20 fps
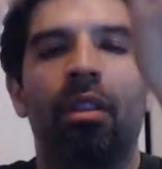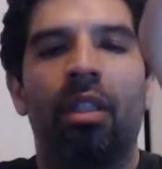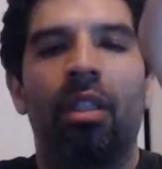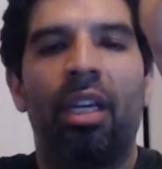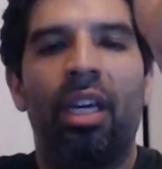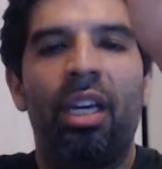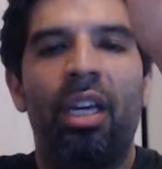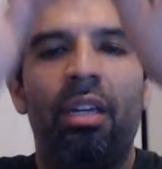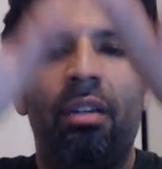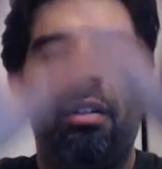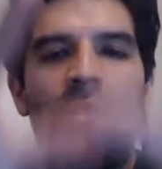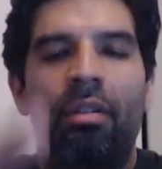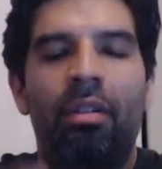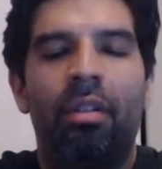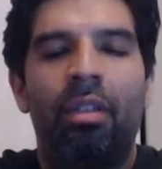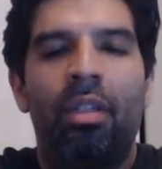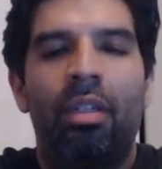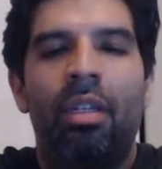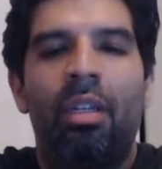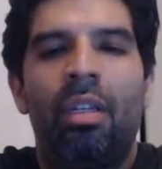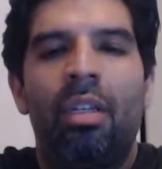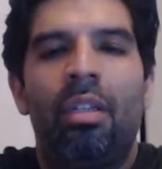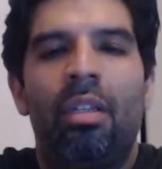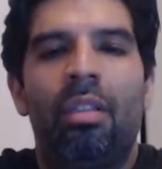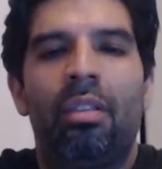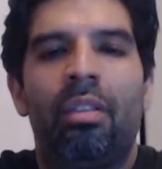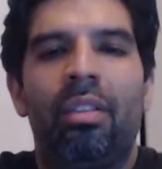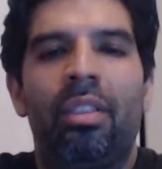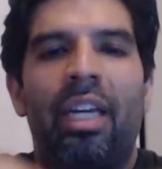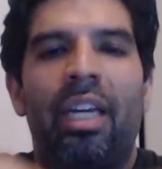Okay,
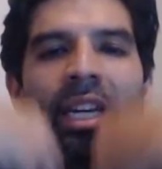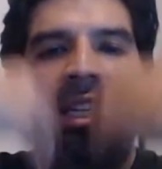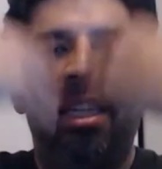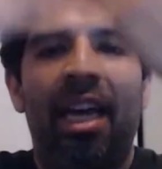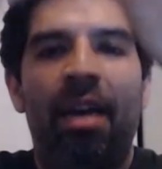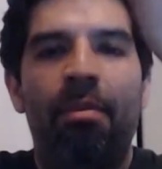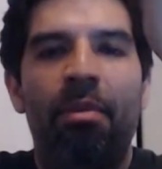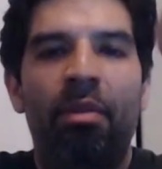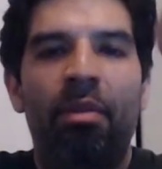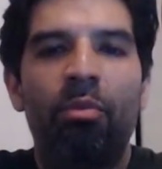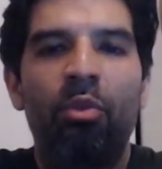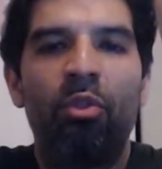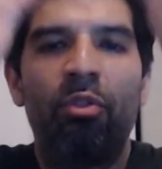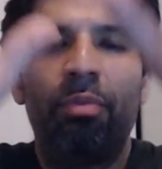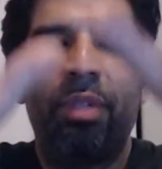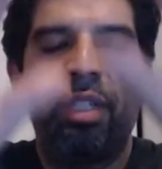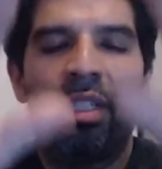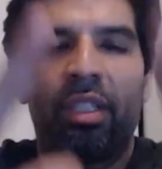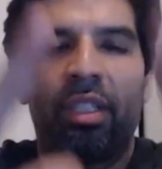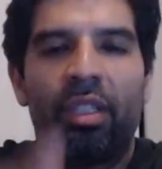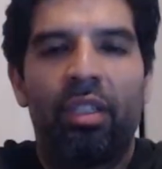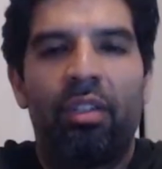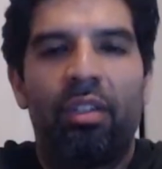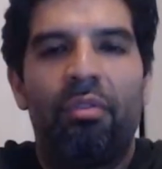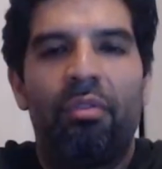dynamic movement,